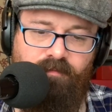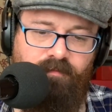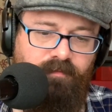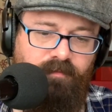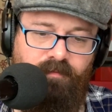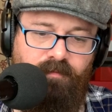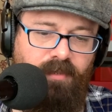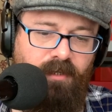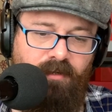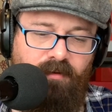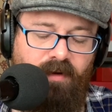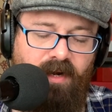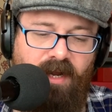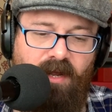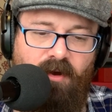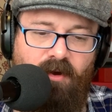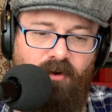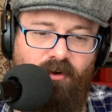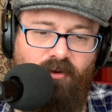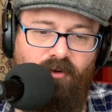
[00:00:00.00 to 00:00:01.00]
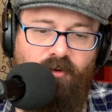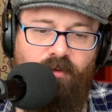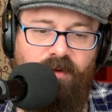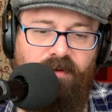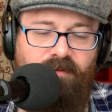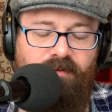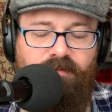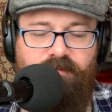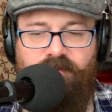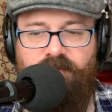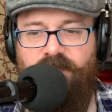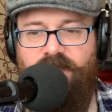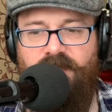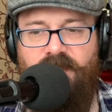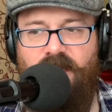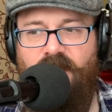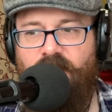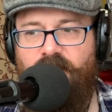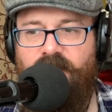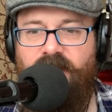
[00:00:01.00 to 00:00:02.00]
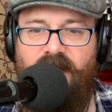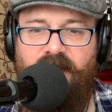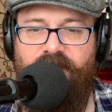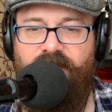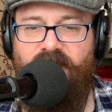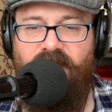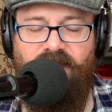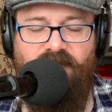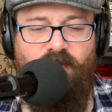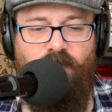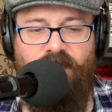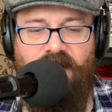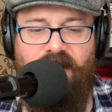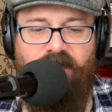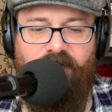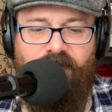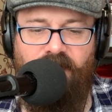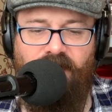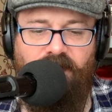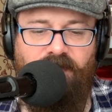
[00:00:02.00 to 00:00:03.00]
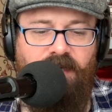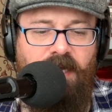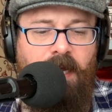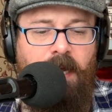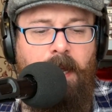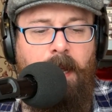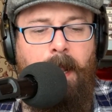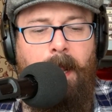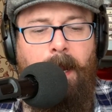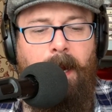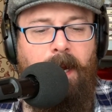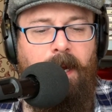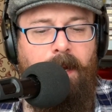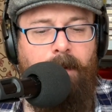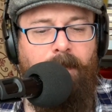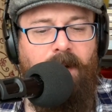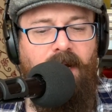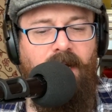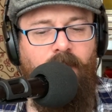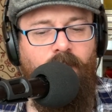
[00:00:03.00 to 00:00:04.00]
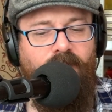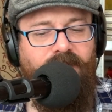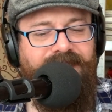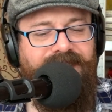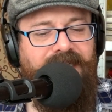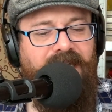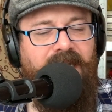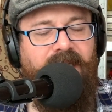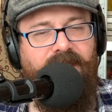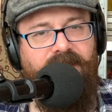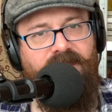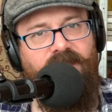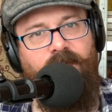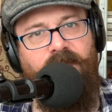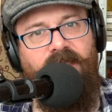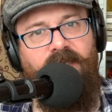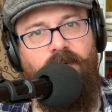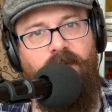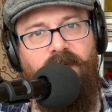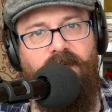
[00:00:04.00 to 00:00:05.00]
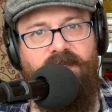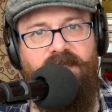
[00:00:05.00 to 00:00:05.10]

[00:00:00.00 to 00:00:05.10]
Blu-ray on, or we've stuck on the Netflix or whatever it is, I will tend to be doing